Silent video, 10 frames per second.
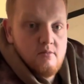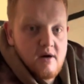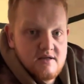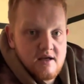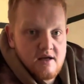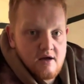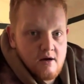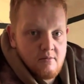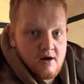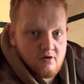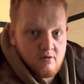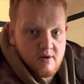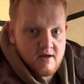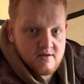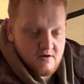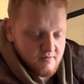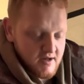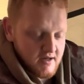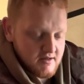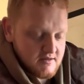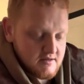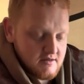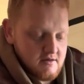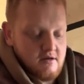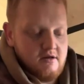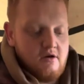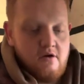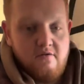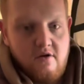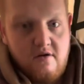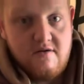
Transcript: basically a micro mix of pellets. I don't know if you can